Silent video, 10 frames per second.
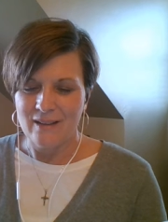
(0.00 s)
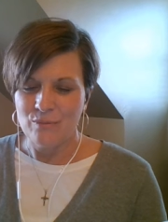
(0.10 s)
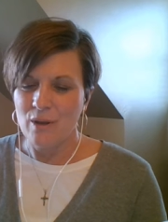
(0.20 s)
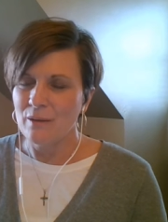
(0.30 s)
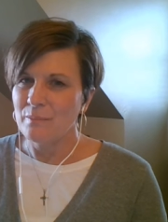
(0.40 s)

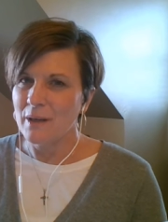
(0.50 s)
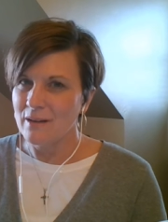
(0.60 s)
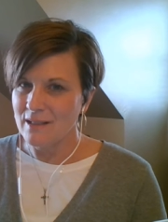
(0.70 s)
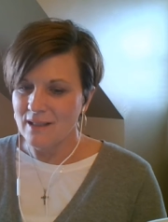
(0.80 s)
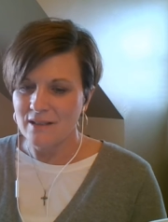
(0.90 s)
Well,
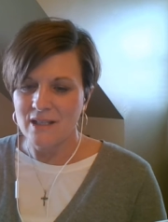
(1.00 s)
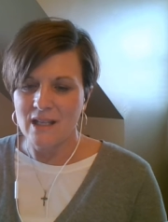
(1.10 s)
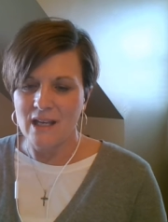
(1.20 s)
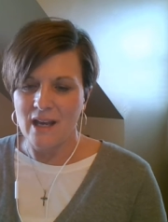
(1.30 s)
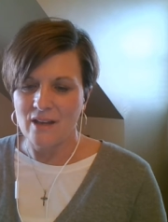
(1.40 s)
Mary said to
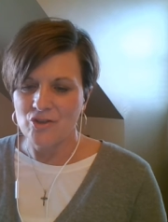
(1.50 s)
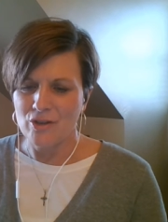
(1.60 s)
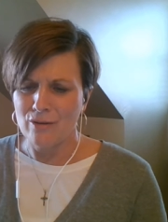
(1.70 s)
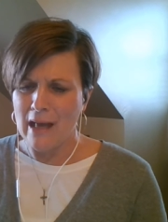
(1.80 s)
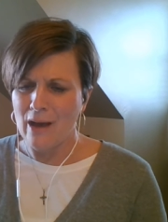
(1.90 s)
the
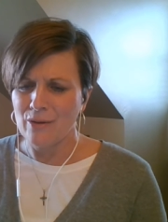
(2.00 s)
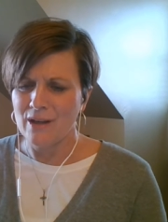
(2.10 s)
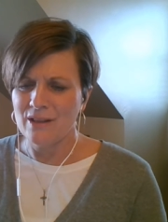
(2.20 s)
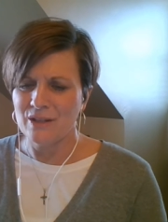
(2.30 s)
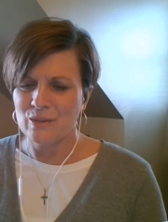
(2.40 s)
angel, How
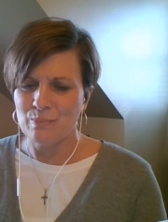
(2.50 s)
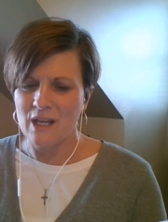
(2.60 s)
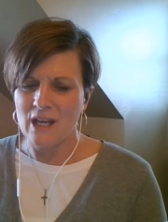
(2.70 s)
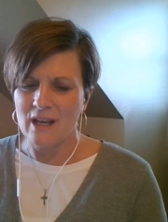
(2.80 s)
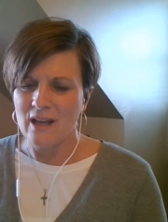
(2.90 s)
can this
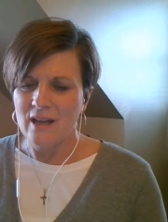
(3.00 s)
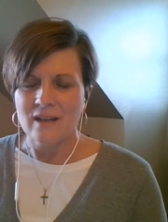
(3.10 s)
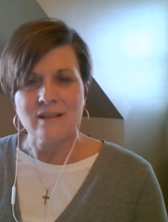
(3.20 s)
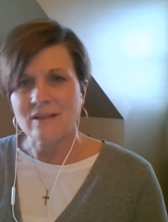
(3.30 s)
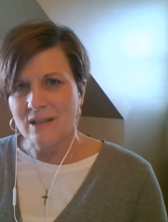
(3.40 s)
be?
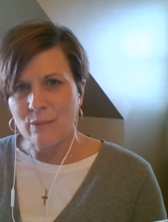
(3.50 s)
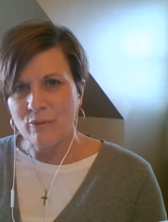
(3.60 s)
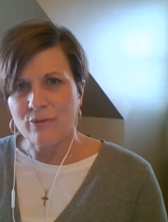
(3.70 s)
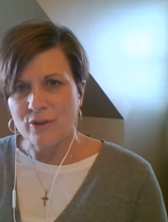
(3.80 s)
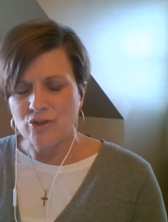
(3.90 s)
since I'm
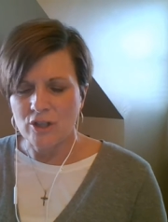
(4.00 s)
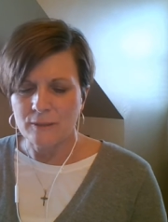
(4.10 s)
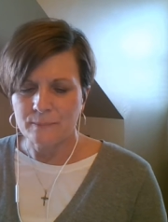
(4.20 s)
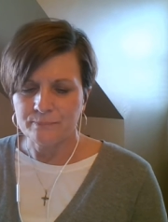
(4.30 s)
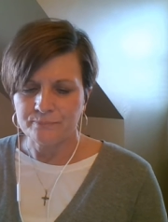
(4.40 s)
a virgin.